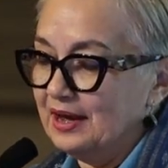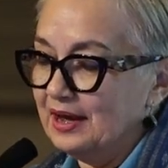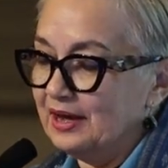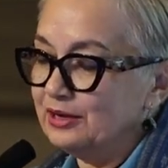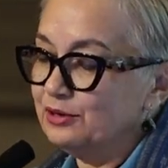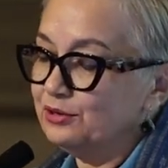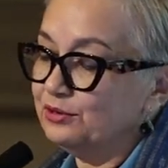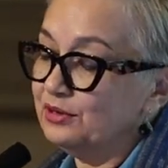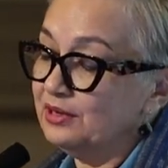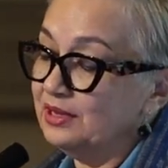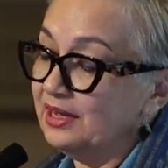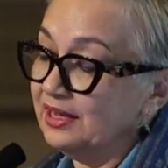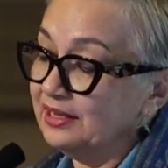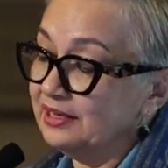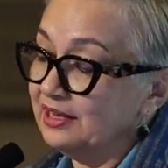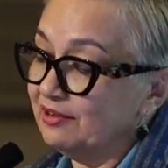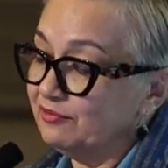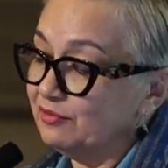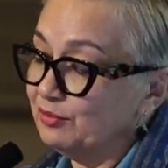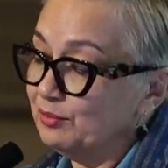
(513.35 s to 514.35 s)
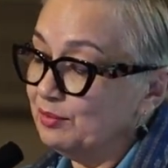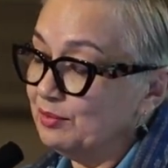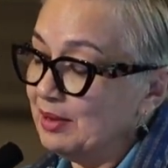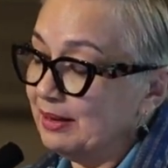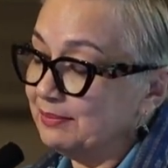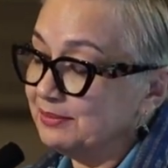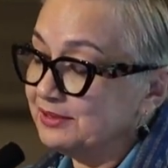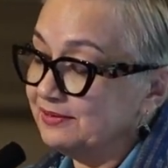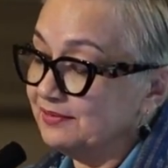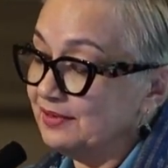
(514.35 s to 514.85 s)
I couldn't get government
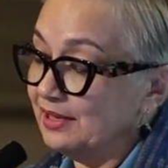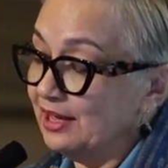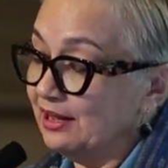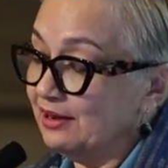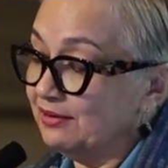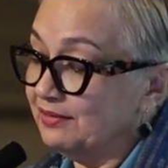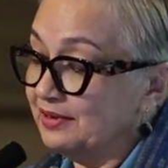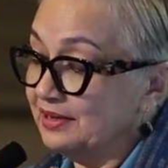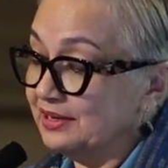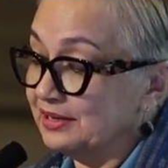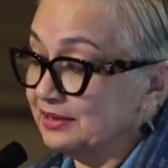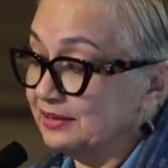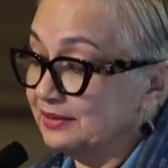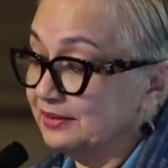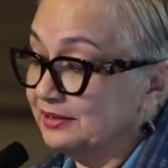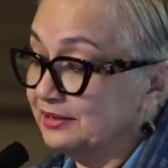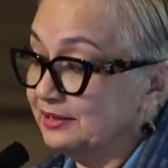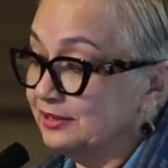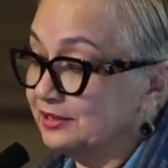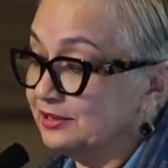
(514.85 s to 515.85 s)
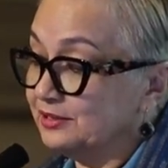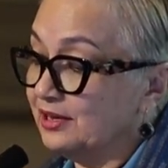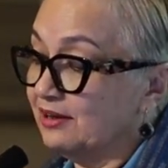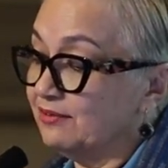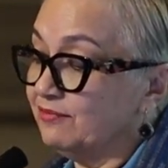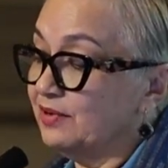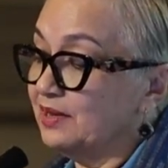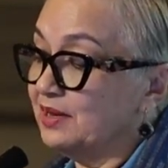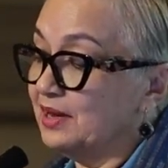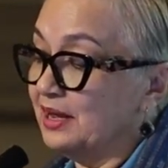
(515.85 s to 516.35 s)
maps of the area. So
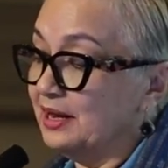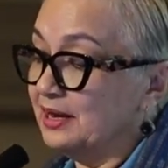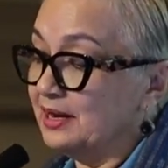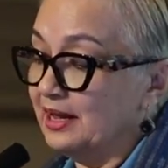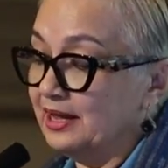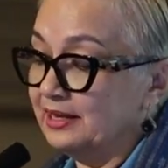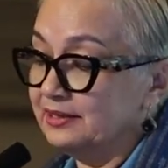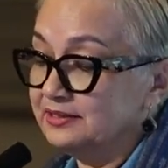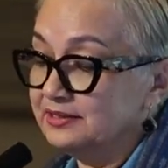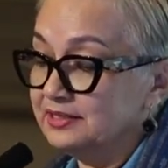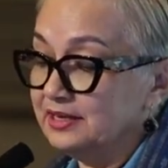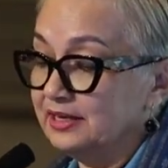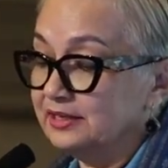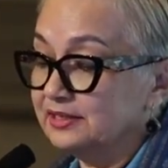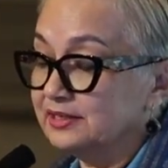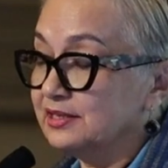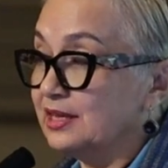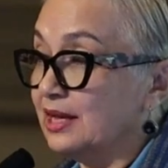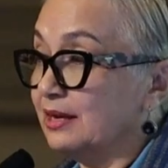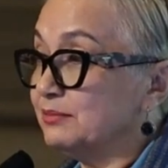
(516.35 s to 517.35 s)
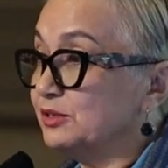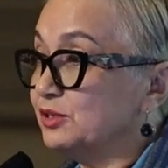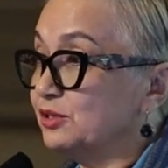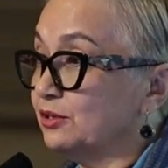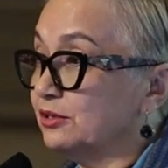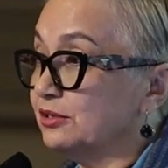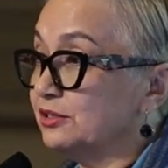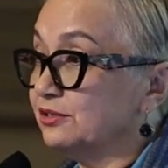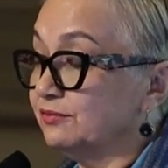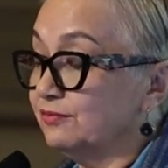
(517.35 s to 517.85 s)
every night I had to take
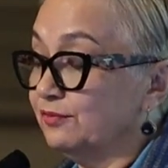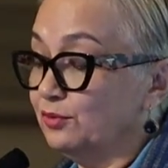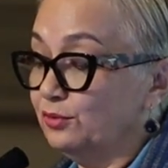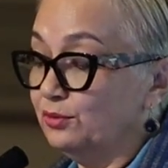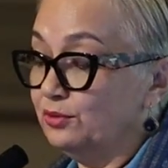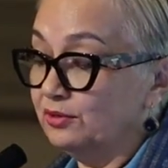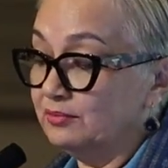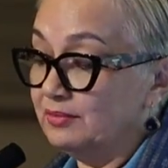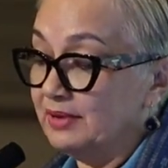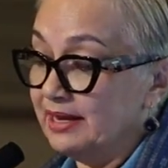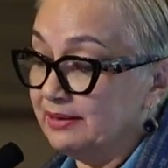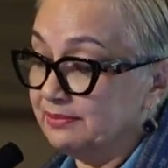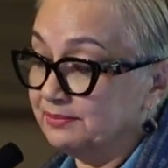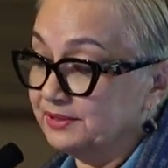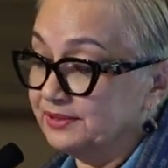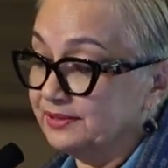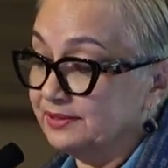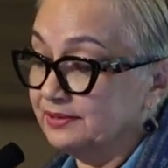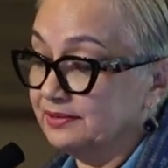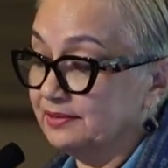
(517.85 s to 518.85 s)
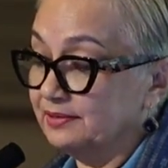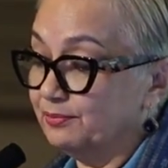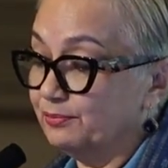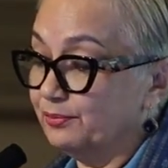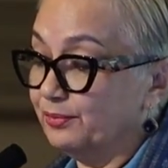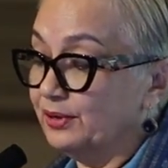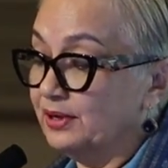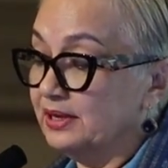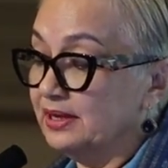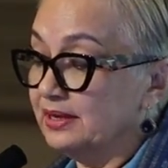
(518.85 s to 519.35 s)
snapshots of Google Maps,
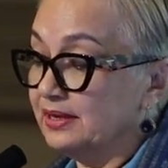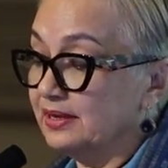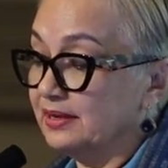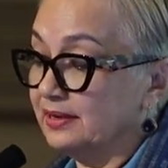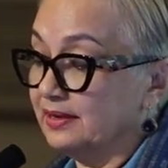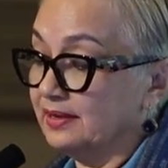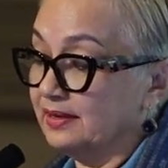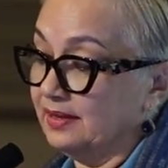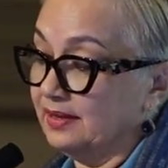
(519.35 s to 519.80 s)
print,